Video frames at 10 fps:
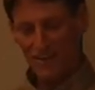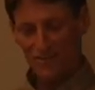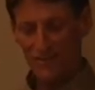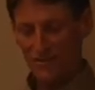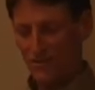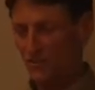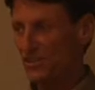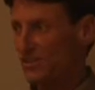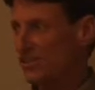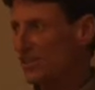So
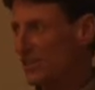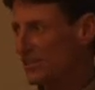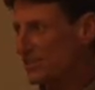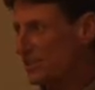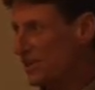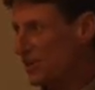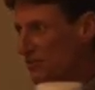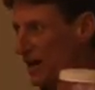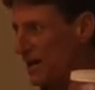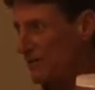this is cured
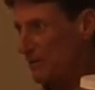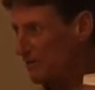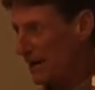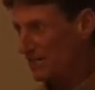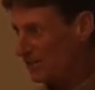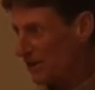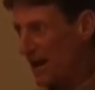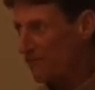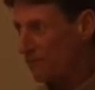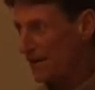right here. I mean, basically you're
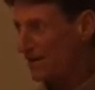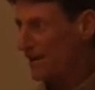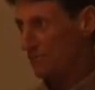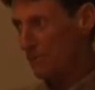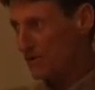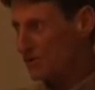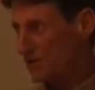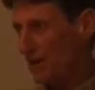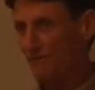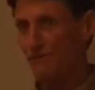halfway done. You put it in the
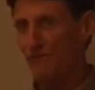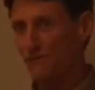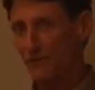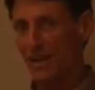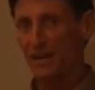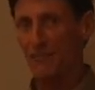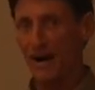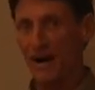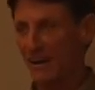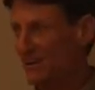shelf and forget
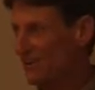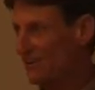about it.